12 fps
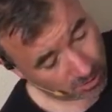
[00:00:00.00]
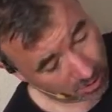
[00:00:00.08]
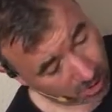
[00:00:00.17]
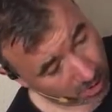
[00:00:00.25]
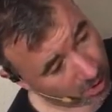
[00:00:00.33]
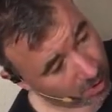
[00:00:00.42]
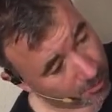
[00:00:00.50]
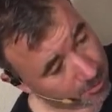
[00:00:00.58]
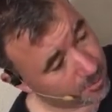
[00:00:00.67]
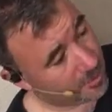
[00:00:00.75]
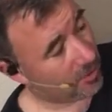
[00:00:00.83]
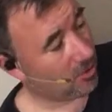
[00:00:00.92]

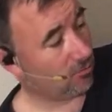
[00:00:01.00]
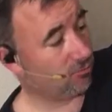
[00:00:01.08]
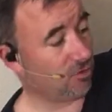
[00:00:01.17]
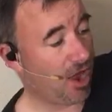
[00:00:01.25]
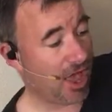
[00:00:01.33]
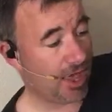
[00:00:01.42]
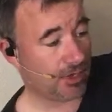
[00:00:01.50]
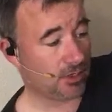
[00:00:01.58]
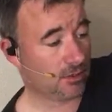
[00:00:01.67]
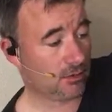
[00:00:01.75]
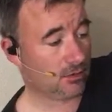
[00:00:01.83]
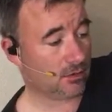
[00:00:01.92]
The red,
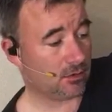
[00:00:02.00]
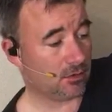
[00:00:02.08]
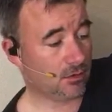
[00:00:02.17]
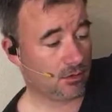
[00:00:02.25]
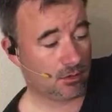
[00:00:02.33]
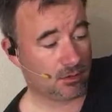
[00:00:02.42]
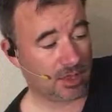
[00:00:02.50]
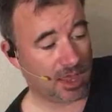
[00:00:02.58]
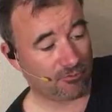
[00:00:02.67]
that